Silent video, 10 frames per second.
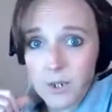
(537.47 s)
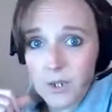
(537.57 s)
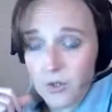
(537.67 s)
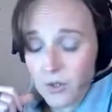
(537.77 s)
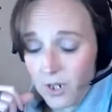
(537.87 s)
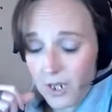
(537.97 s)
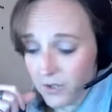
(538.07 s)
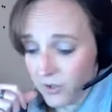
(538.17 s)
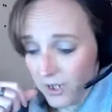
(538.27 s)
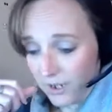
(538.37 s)
because you
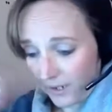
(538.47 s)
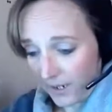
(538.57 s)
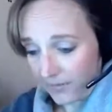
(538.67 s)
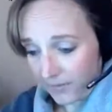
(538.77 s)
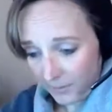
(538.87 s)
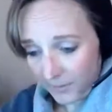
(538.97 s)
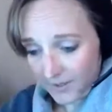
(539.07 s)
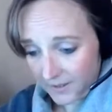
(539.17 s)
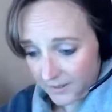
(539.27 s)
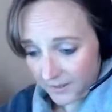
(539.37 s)
actually have
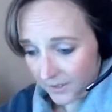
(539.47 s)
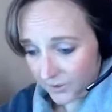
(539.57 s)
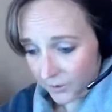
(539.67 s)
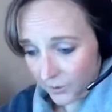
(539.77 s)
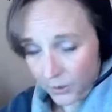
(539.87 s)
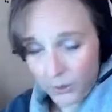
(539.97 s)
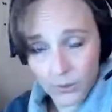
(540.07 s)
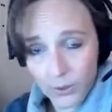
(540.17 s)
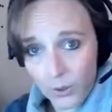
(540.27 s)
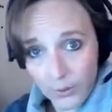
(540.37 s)
admitted that you don't
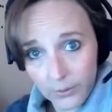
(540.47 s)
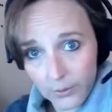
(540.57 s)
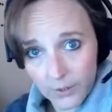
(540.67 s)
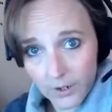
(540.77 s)
know